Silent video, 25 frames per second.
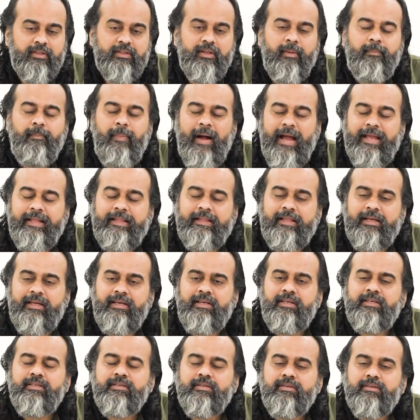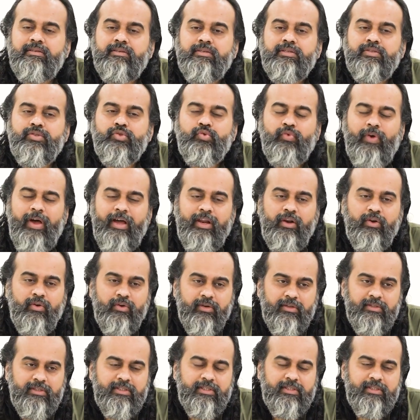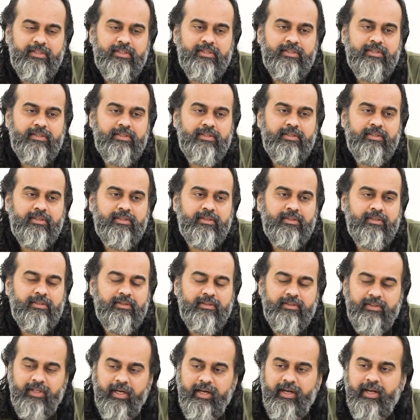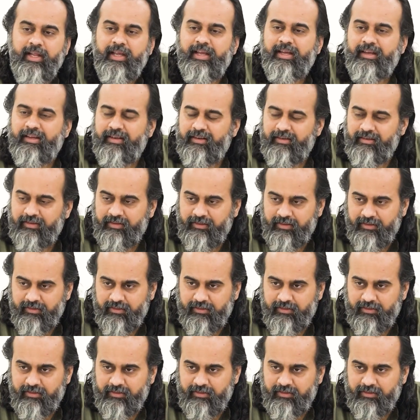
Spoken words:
The python swallows the deer.